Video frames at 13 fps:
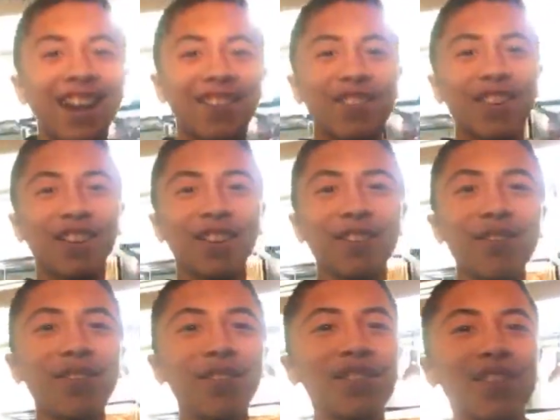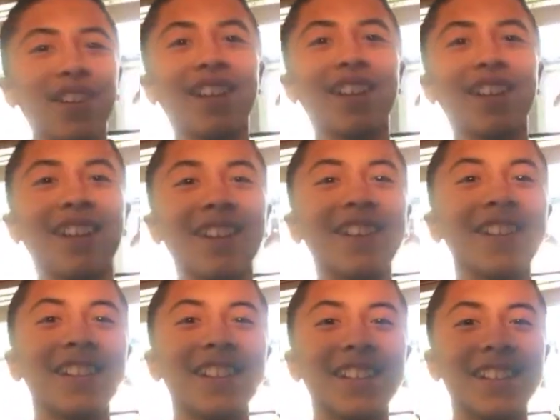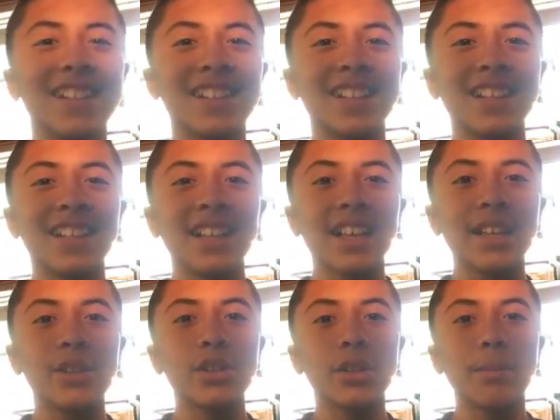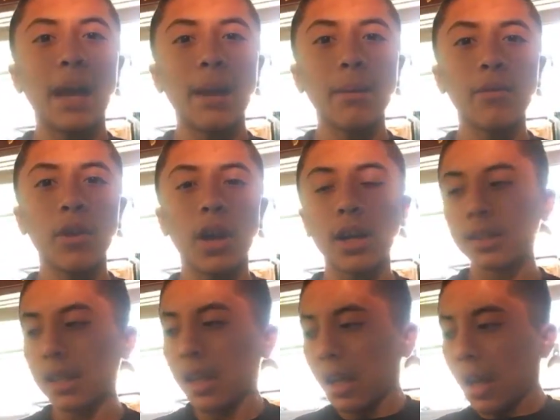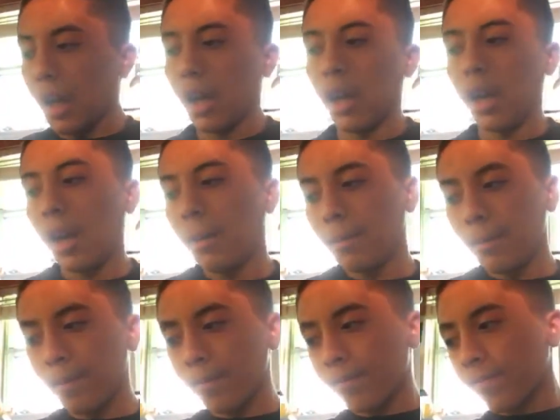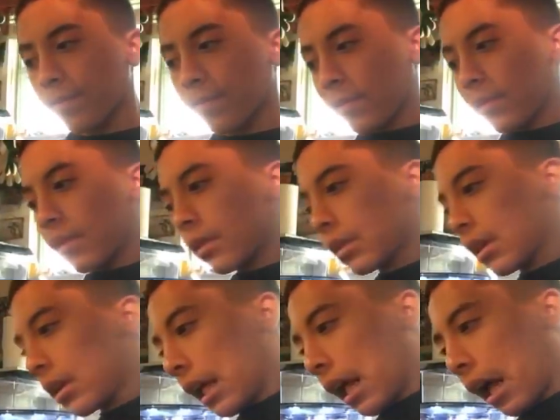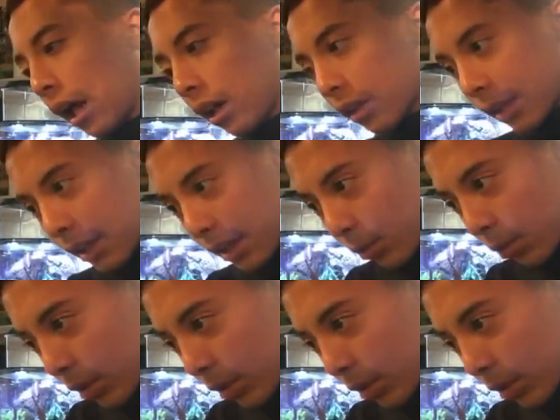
I am very confused right now. Can you show the Peppa Frogs? Um, I'll get